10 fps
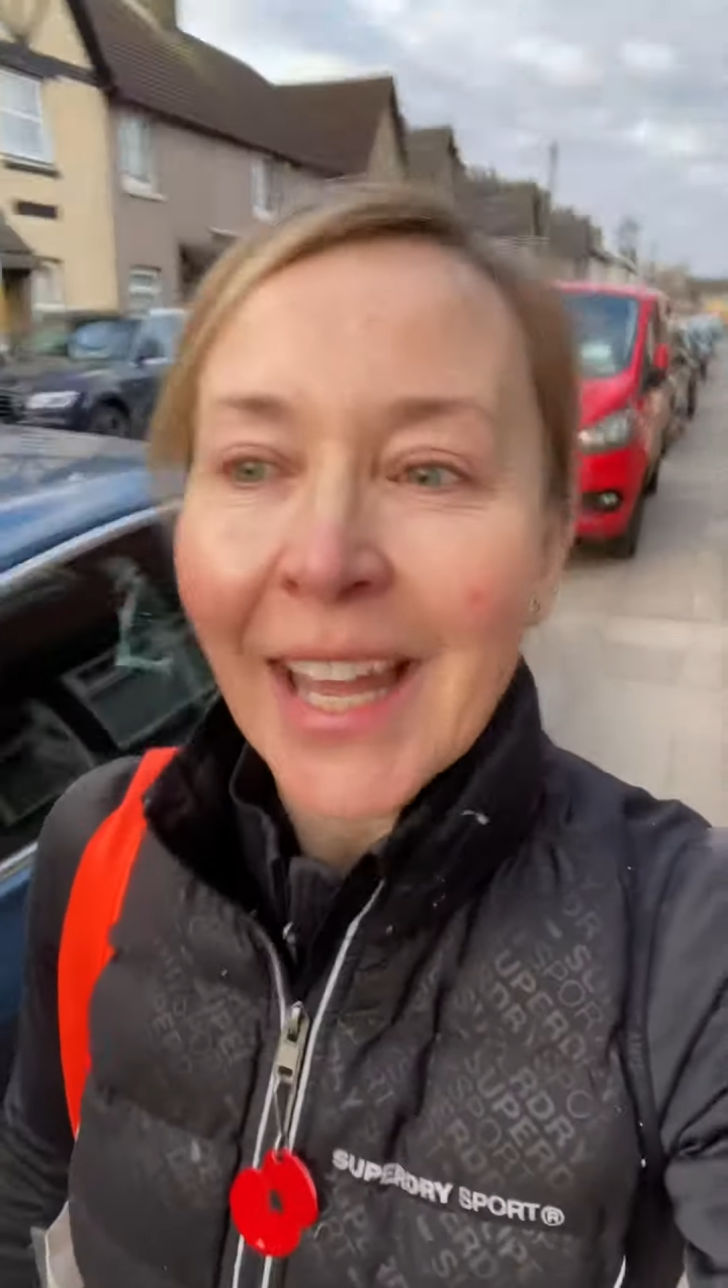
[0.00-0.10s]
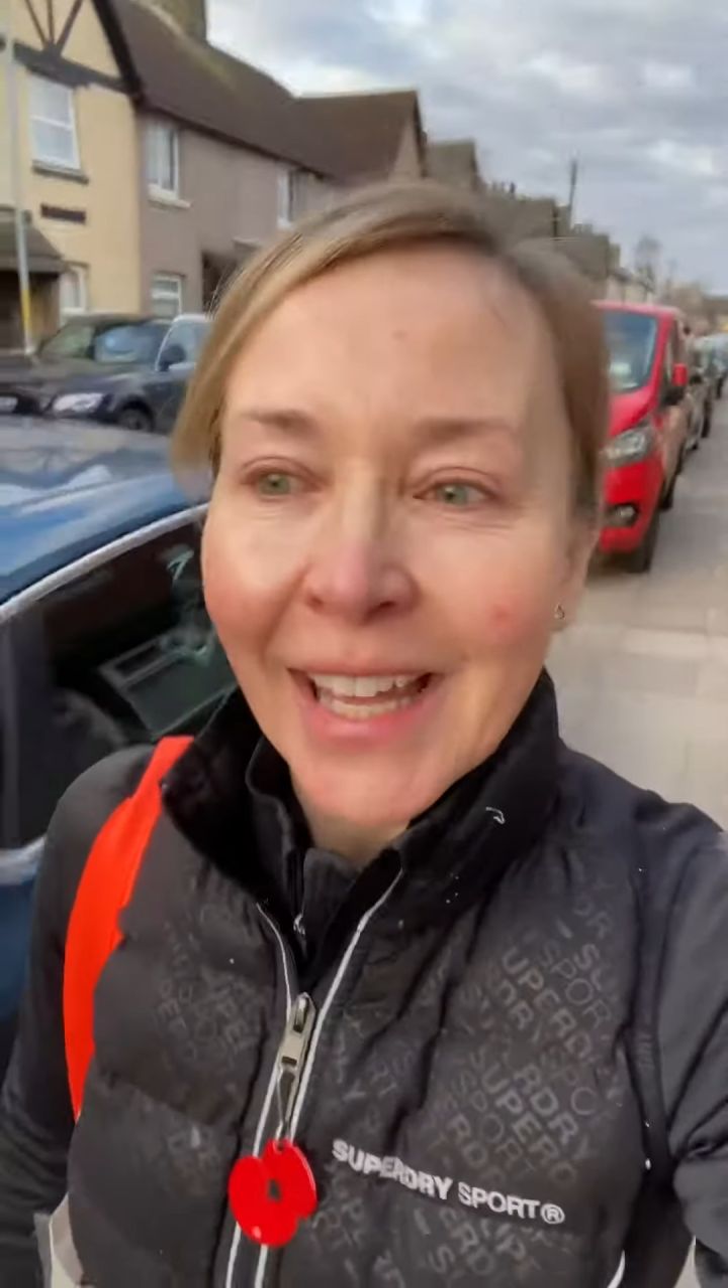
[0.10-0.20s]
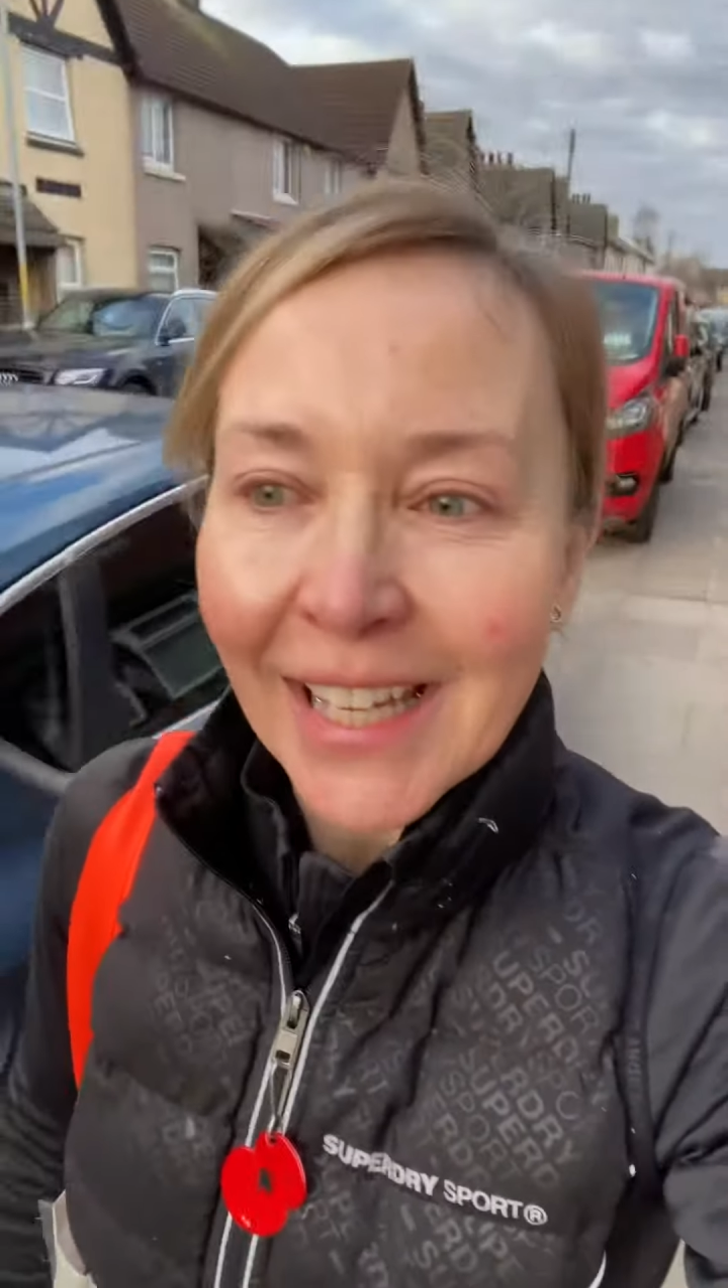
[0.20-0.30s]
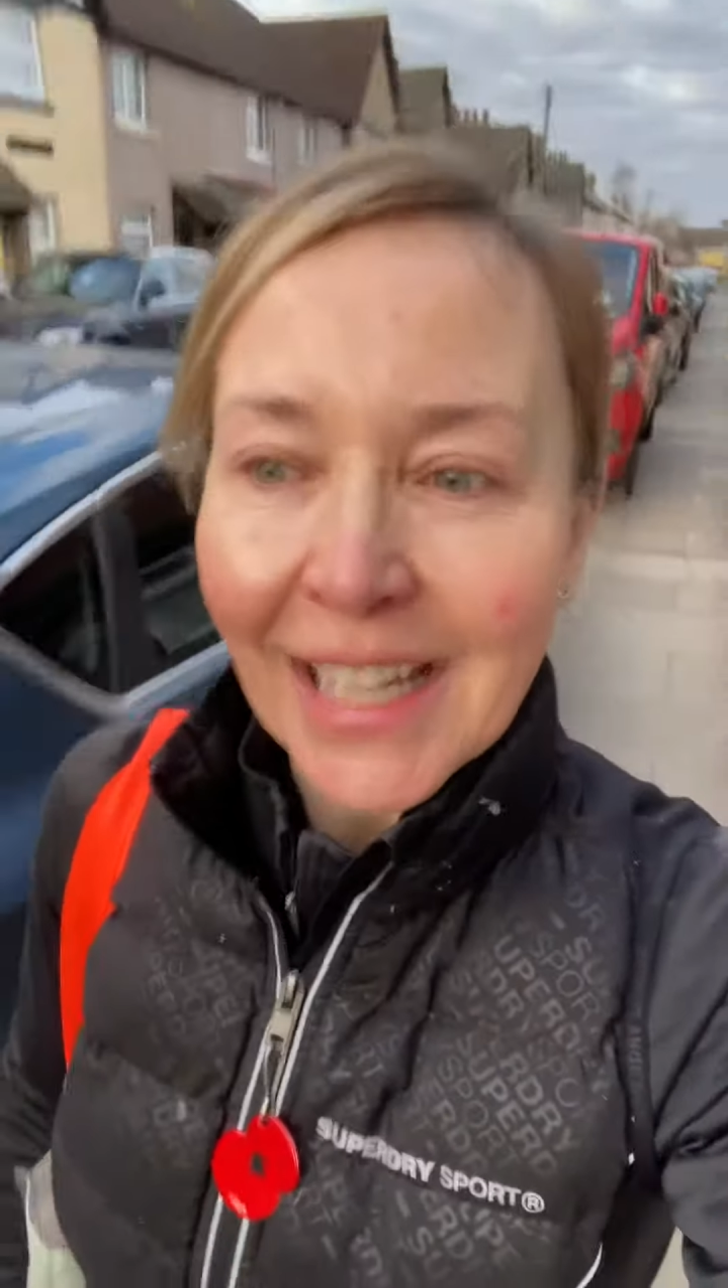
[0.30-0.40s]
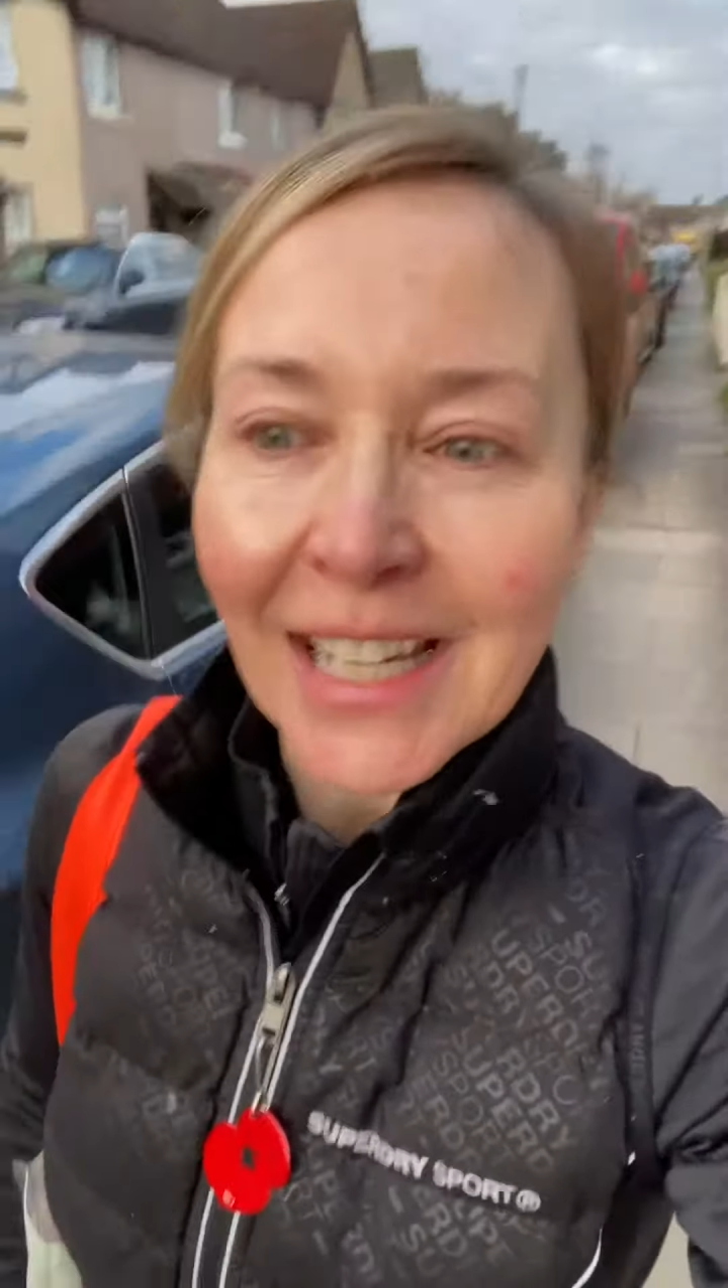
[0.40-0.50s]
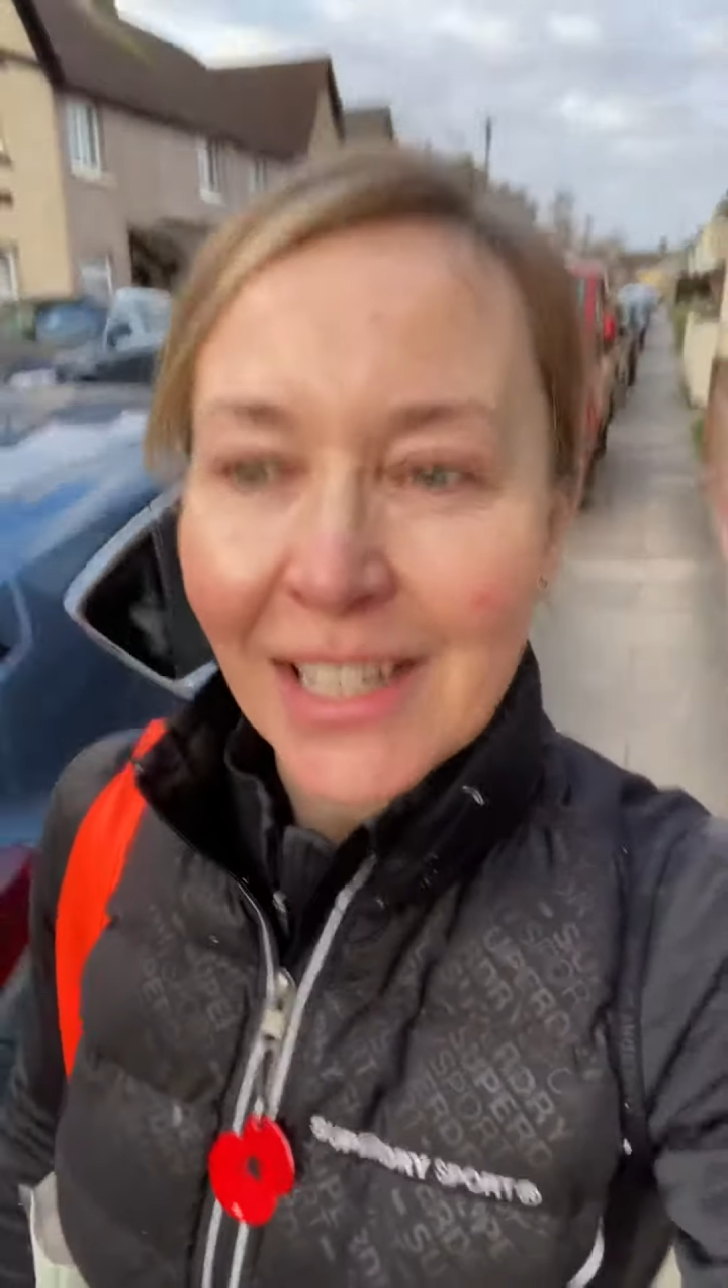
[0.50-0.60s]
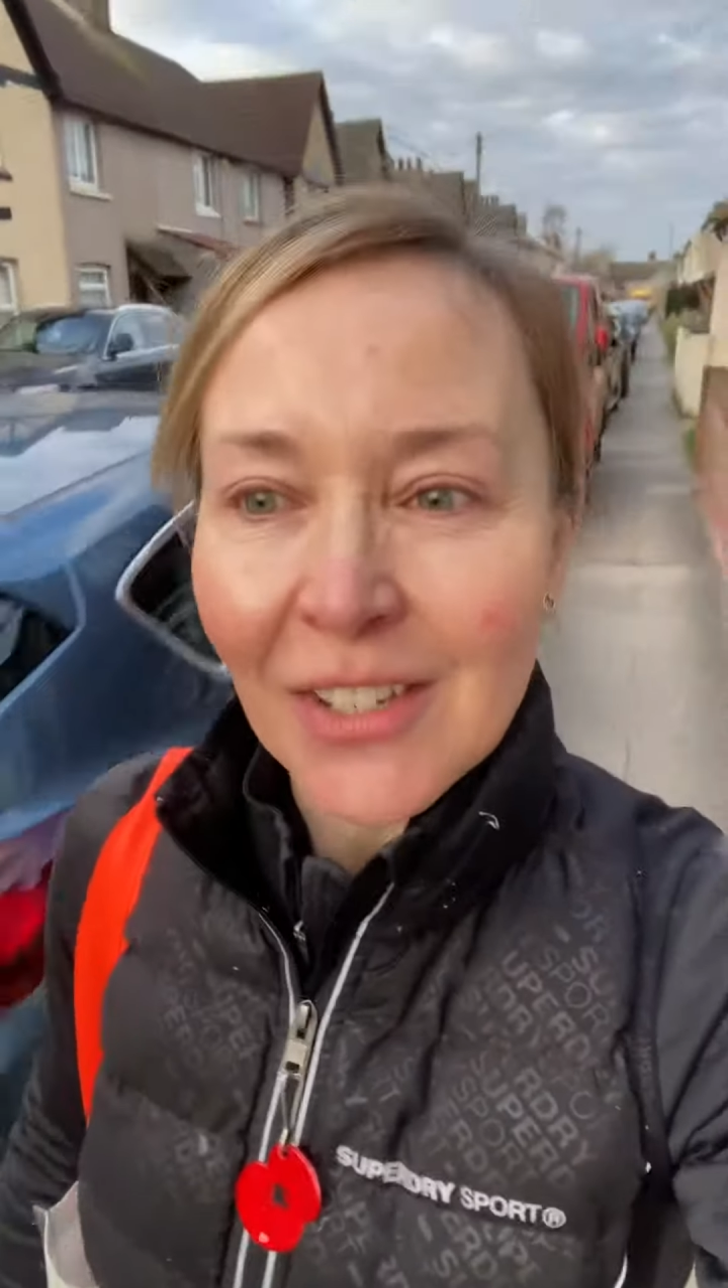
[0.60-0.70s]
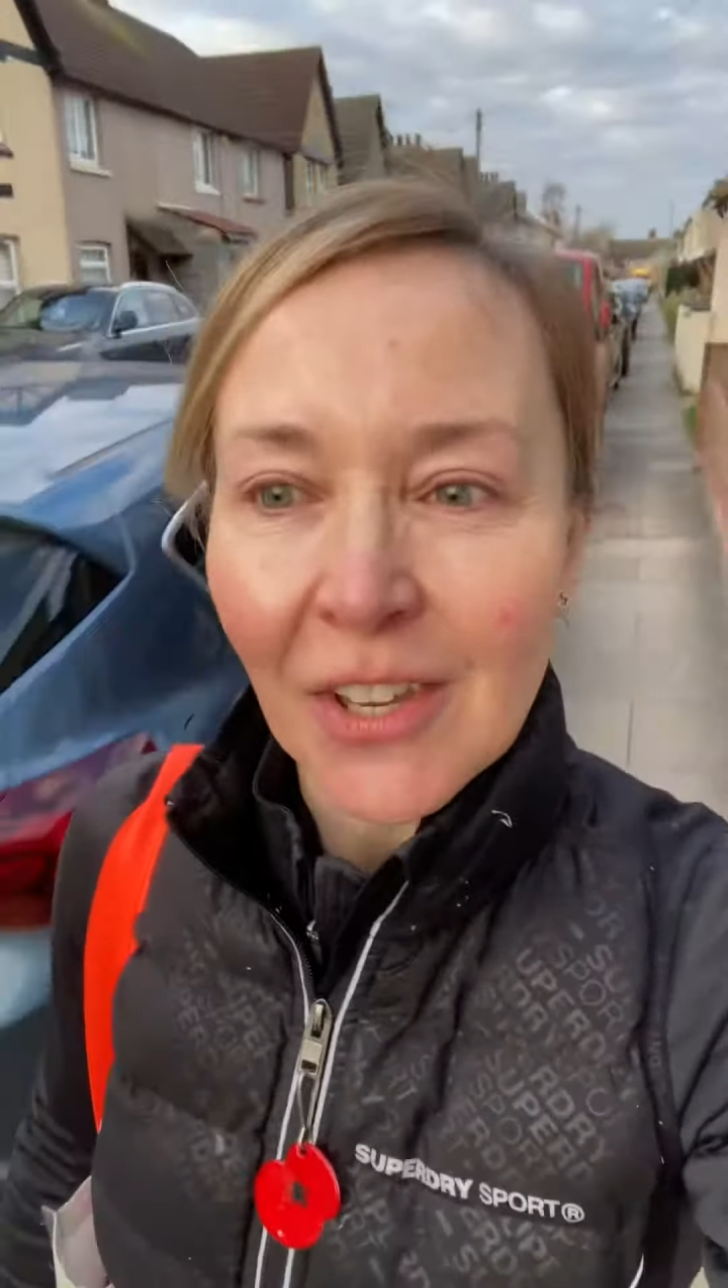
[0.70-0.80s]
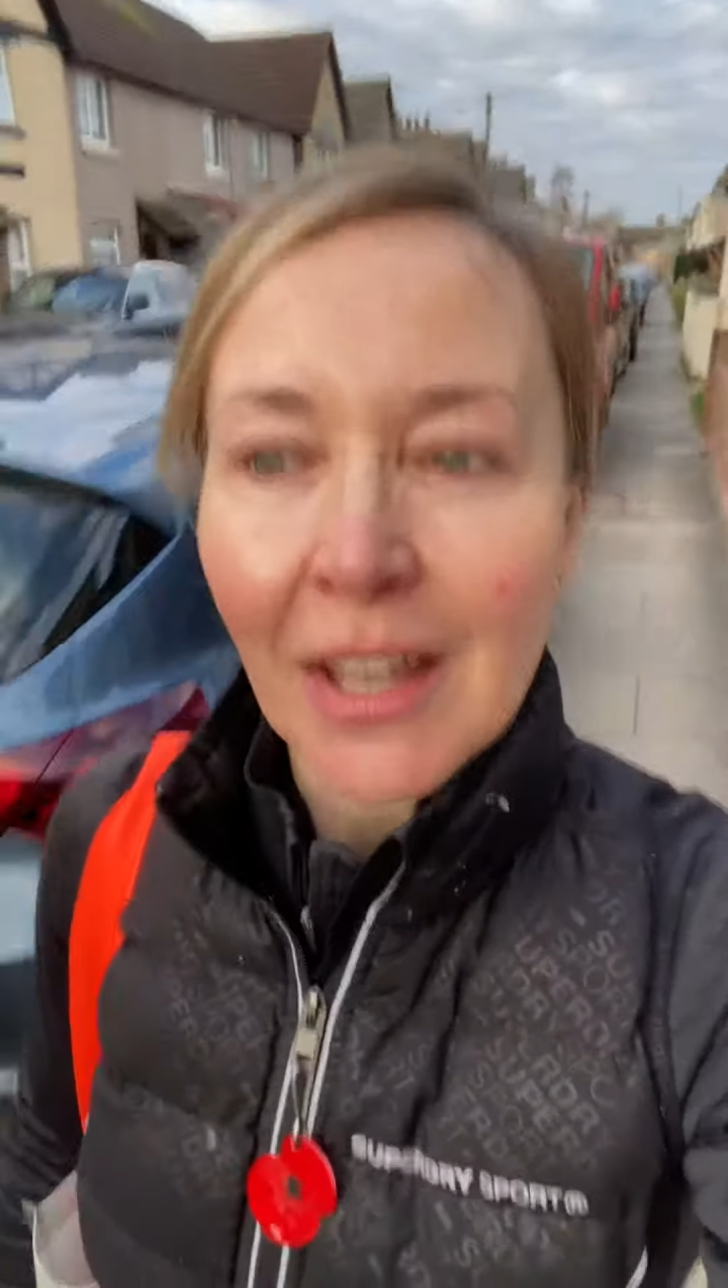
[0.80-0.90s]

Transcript: It is